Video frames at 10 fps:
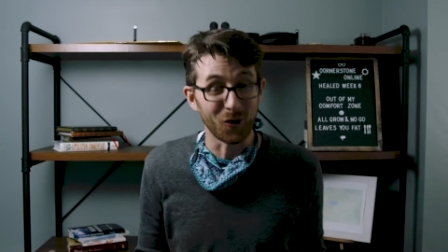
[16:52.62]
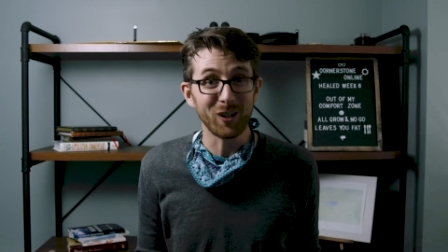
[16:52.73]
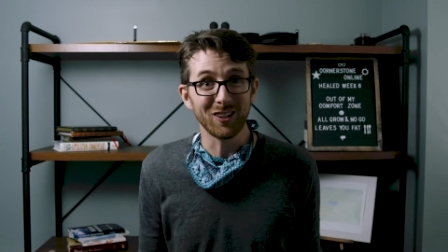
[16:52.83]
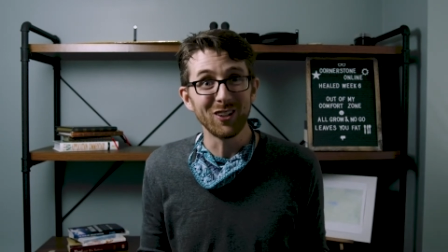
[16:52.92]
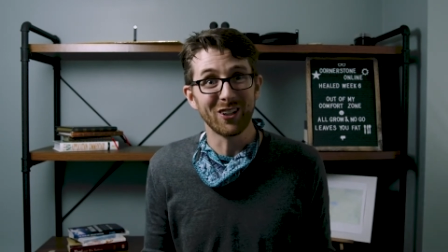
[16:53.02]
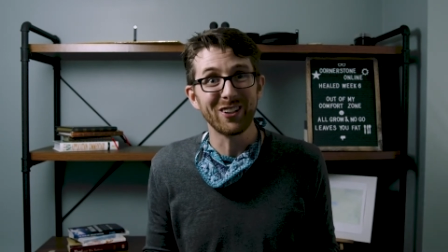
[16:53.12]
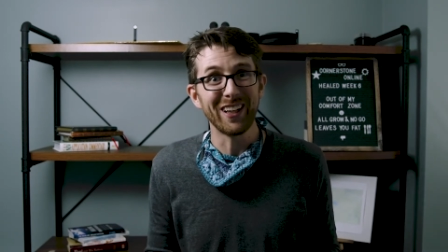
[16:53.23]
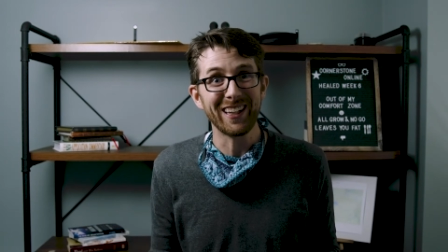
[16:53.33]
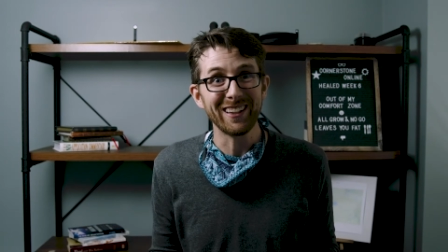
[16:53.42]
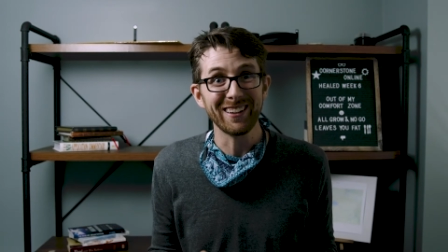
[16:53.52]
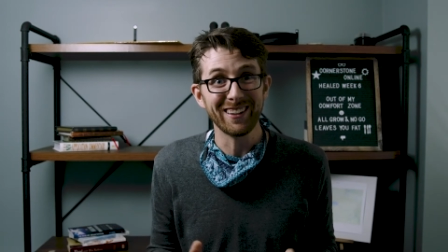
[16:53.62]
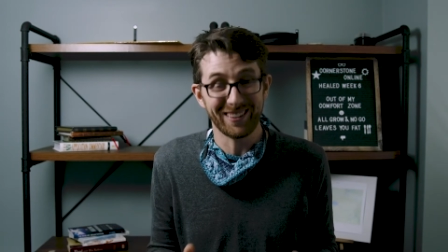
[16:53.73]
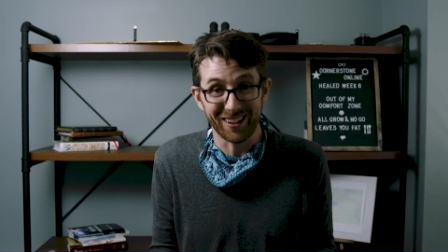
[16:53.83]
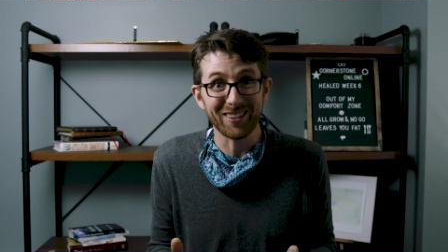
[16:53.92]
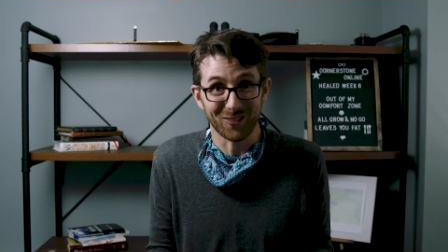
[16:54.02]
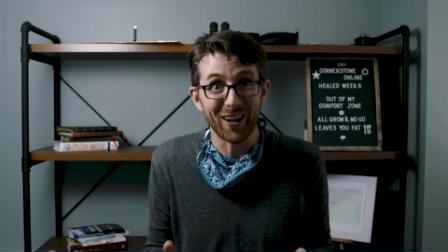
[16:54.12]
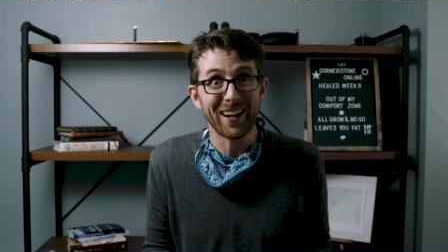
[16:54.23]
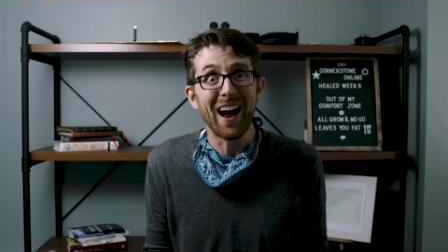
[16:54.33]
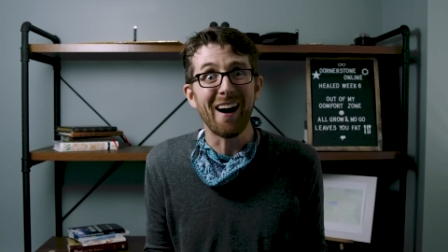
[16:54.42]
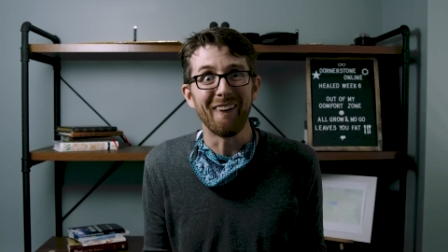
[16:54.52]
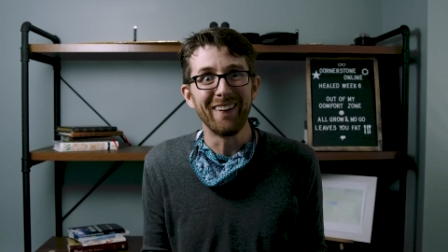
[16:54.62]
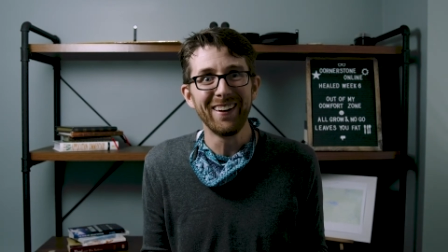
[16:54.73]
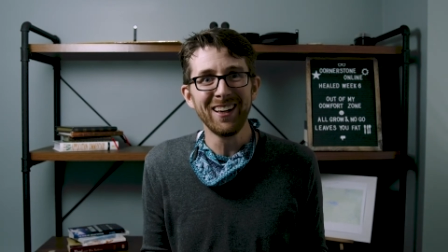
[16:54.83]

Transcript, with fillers: going to look like it does right now.